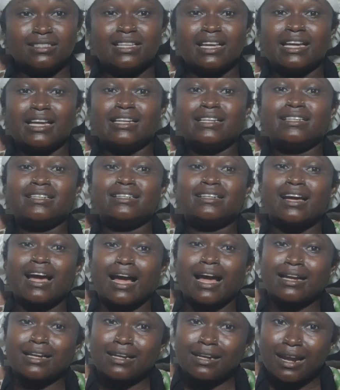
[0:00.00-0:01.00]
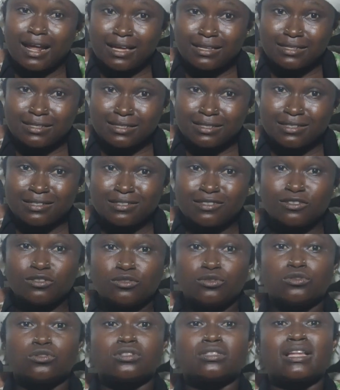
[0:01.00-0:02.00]
Then at last,
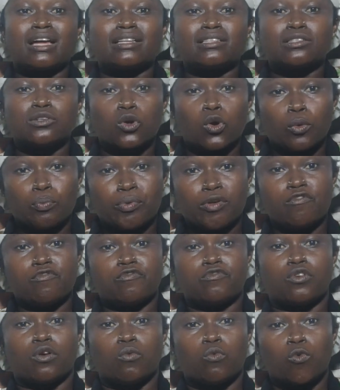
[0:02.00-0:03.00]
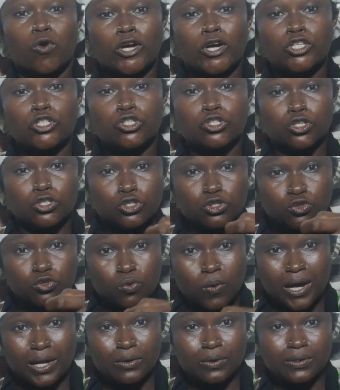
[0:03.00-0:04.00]
you start hopping from one church
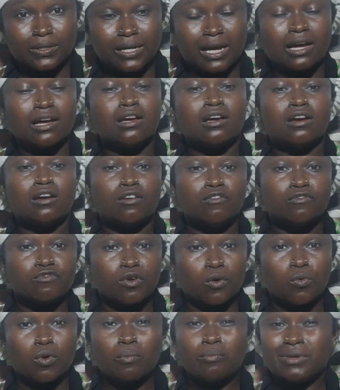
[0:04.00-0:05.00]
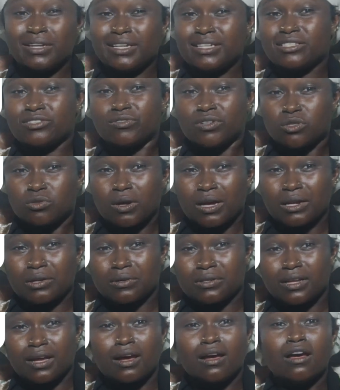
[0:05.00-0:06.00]
to another, from one ministry to
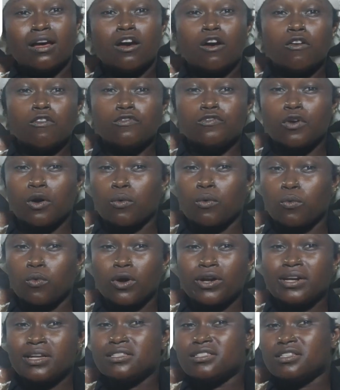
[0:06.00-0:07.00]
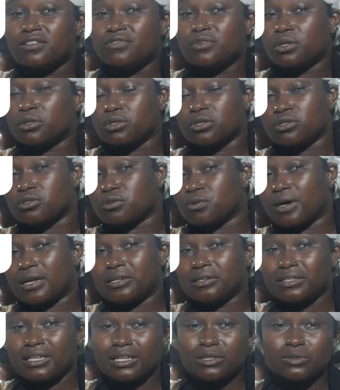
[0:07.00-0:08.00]
another, from one native doctor to
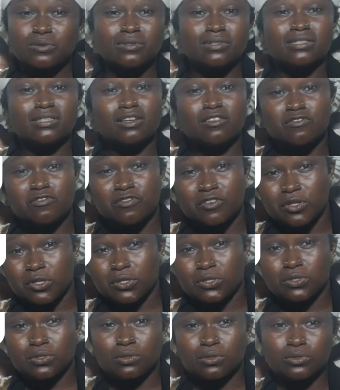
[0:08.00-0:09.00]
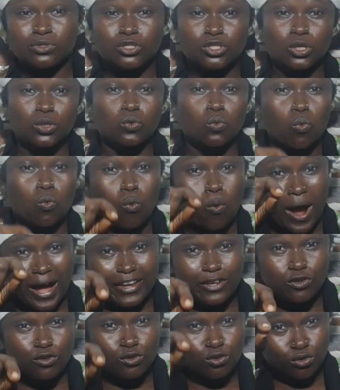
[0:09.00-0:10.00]
another to seek for your solution.
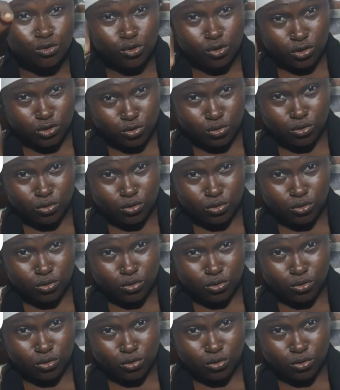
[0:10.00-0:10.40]
Why you know your